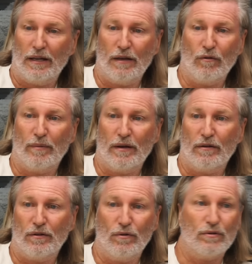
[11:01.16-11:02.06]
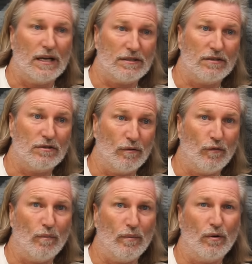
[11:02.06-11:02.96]
he'll be a huge asset to the
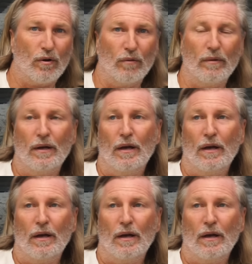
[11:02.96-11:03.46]
football club.